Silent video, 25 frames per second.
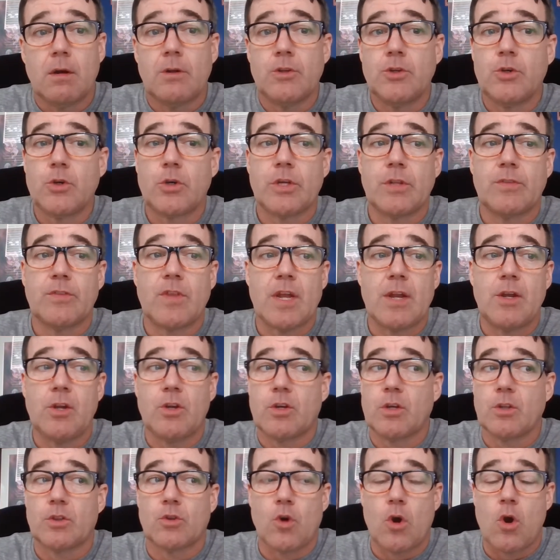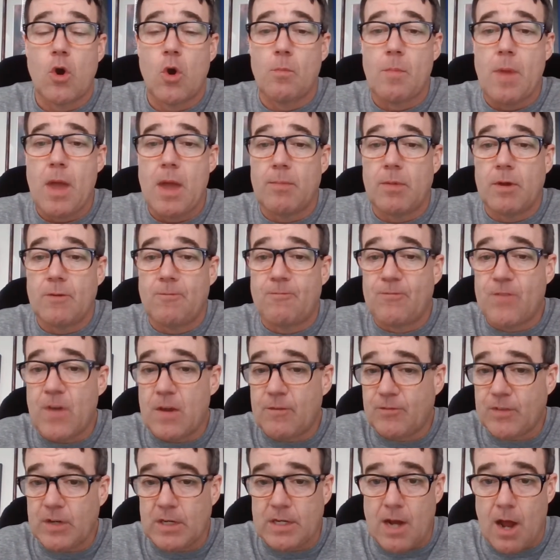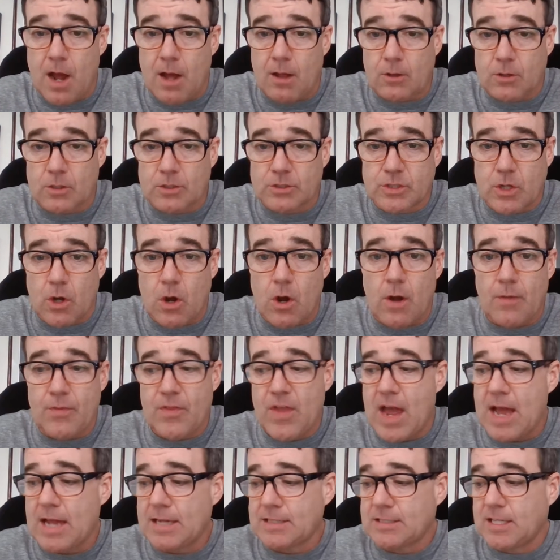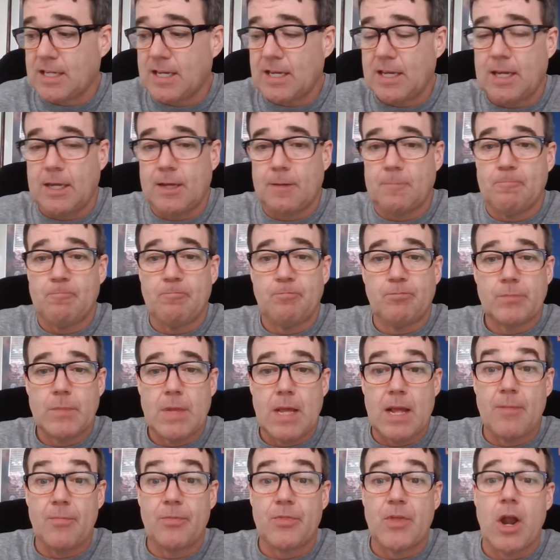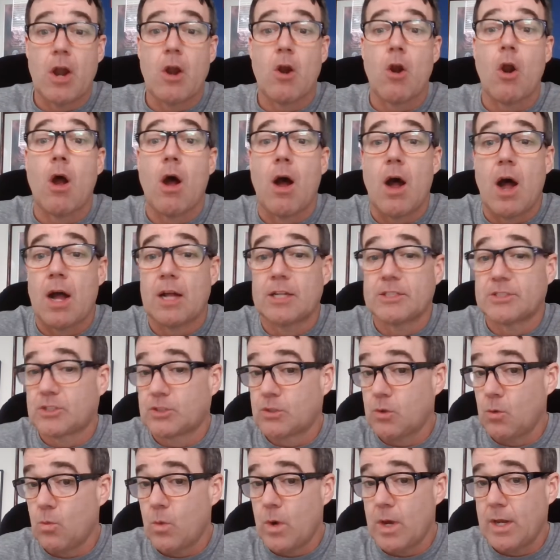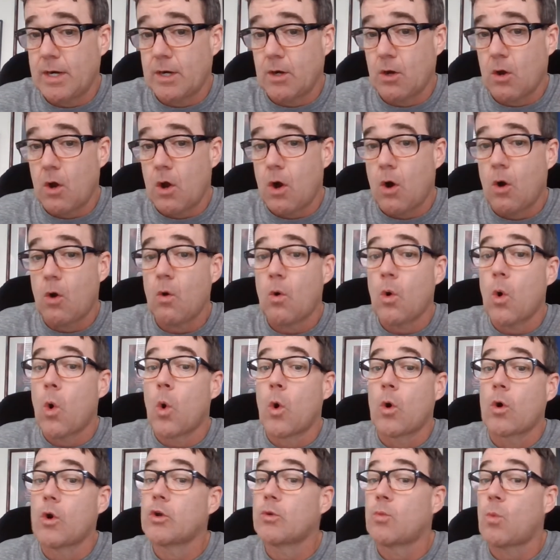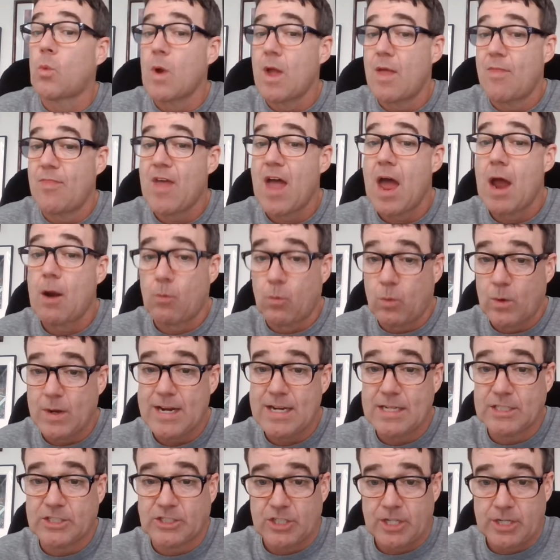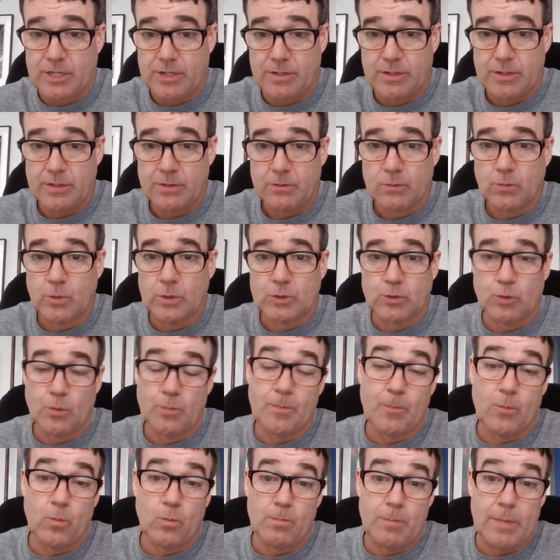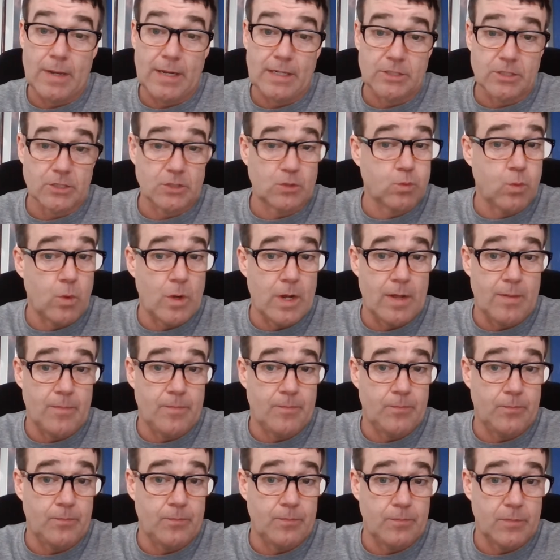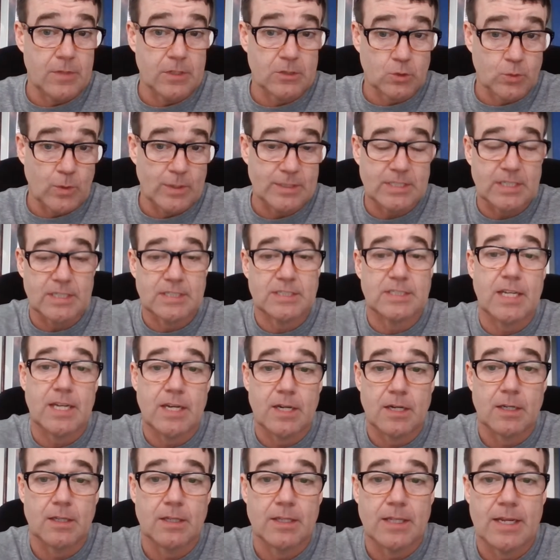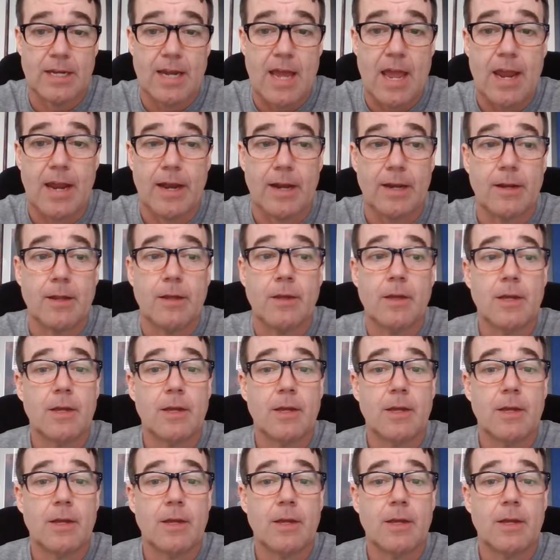You could throw maybe $50 on that team and their odds to win it all or to win that region, which would mean just win the Sweet 16 and Elite 8.